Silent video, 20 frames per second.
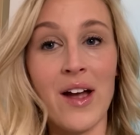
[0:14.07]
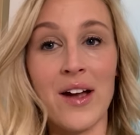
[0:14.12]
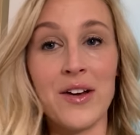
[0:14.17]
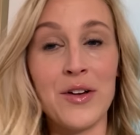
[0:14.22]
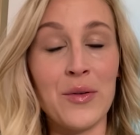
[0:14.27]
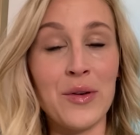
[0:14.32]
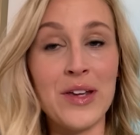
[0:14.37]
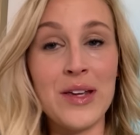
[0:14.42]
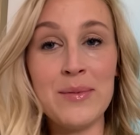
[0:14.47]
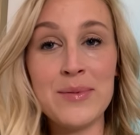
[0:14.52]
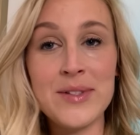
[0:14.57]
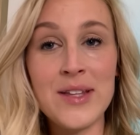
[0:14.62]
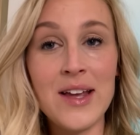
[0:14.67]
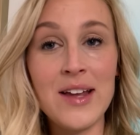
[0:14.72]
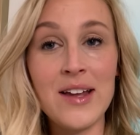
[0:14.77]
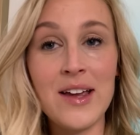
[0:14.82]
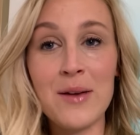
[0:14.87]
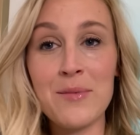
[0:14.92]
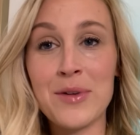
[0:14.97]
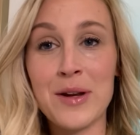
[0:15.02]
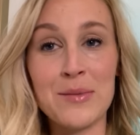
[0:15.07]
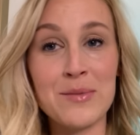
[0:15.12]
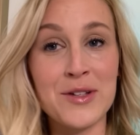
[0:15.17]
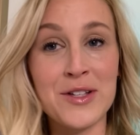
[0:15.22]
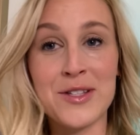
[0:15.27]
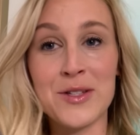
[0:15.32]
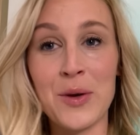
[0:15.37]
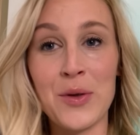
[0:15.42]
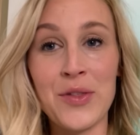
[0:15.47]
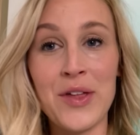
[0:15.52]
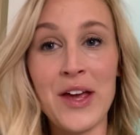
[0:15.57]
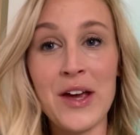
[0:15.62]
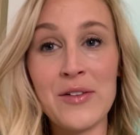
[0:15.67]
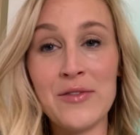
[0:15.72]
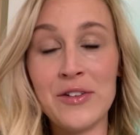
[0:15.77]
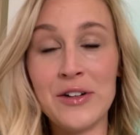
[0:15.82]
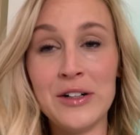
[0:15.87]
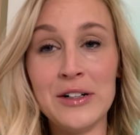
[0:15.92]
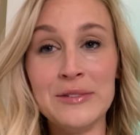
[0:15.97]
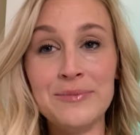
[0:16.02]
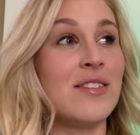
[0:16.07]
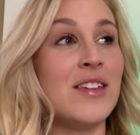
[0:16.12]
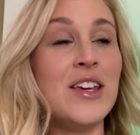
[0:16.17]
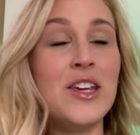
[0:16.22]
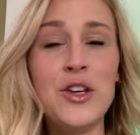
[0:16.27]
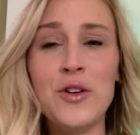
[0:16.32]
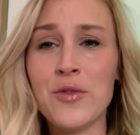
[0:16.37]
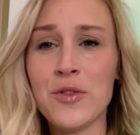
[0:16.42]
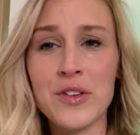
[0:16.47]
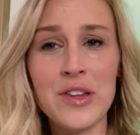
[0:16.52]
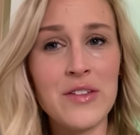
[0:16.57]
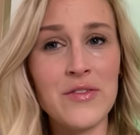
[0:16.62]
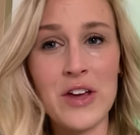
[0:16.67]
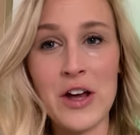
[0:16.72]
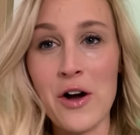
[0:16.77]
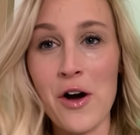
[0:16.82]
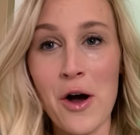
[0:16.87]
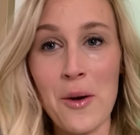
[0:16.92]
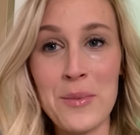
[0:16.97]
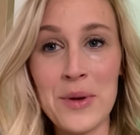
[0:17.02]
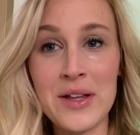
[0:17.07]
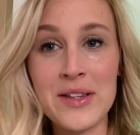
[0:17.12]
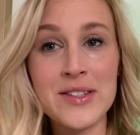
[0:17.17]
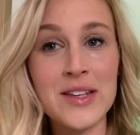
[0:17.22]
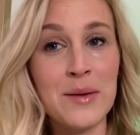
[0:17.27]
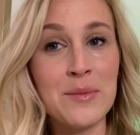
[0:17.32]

I know I keep saying it, but I'm just so thankful. Thank you for leaving comments.